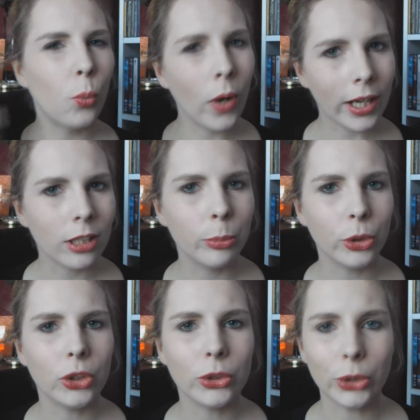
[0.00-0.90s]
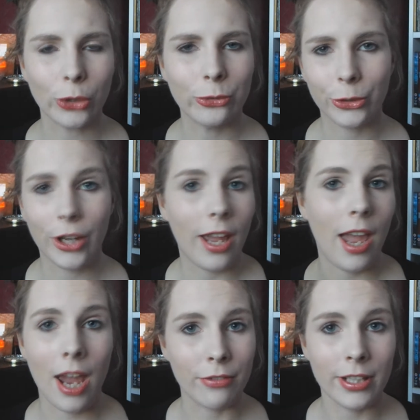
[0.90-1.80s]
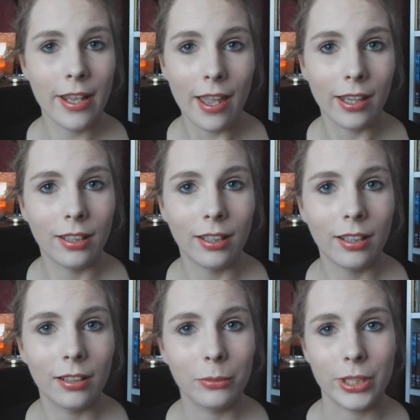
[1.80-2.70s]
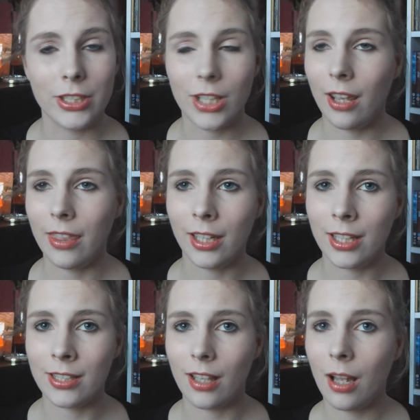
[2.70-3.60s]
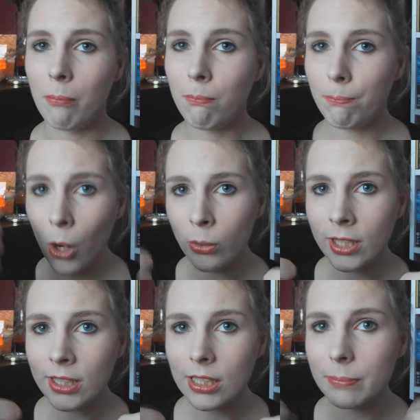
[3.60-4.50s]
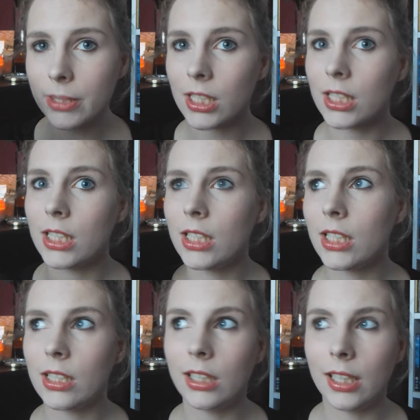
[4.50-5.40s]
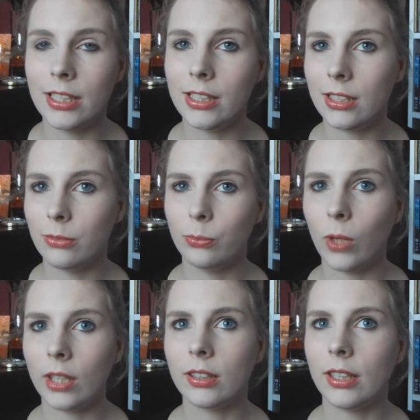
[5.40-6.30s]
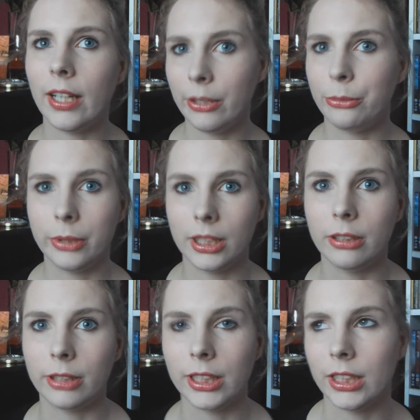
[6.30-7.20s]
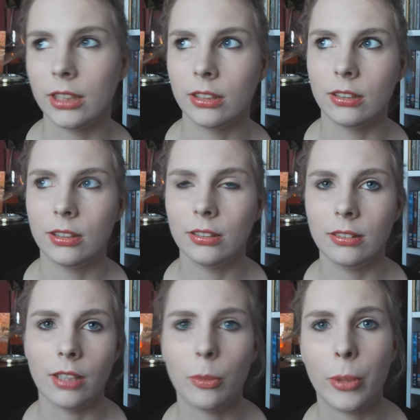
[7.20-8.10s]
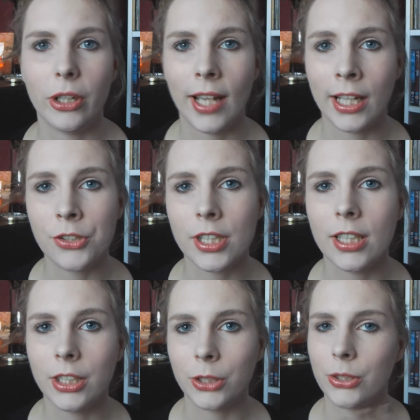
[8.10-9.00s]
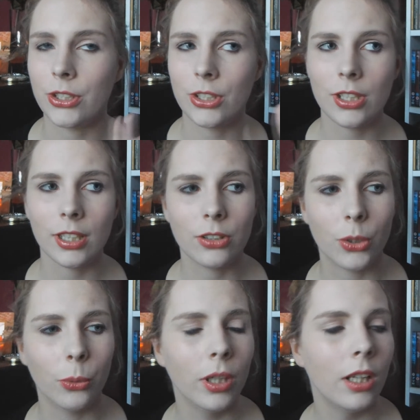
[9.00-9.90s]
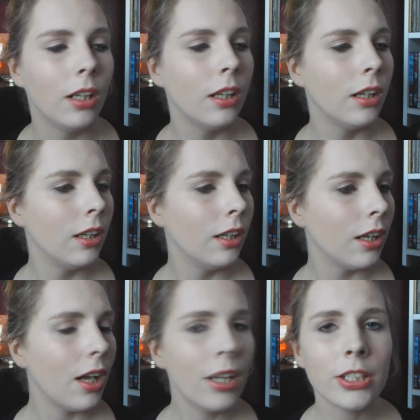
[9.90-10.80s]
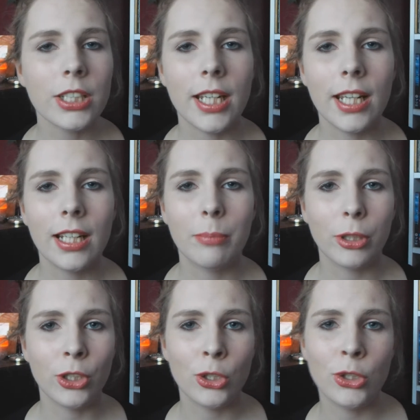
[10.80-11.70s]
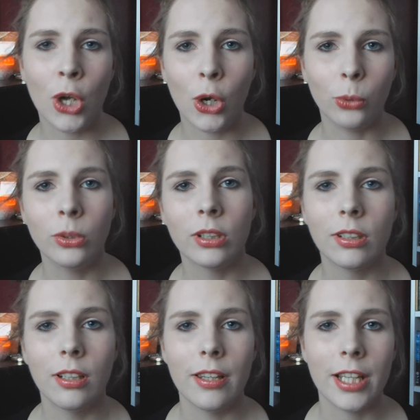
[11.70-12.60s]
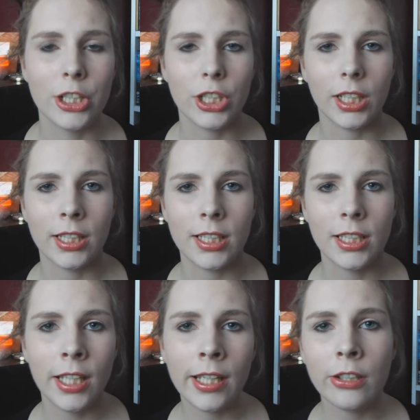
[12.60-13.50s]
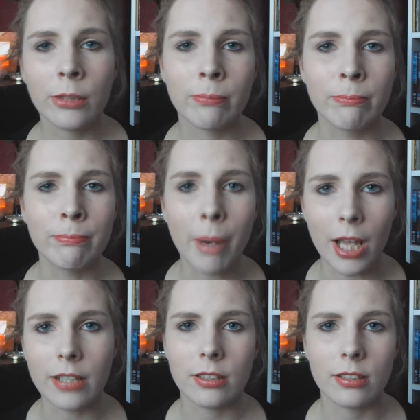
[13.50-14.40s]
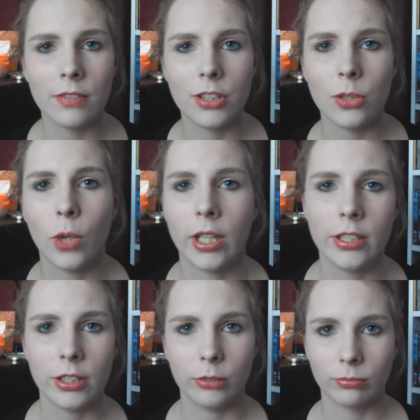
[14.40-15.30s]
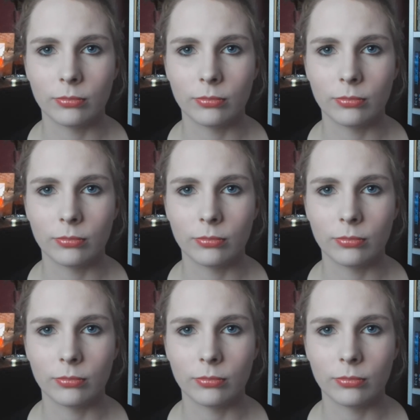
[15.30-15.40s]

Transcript: wearable look for every day, which I think is a bonus because that is what I really love about Andrea. You know, she's just like so understated, but you know that she can kick your butt if she wanted to.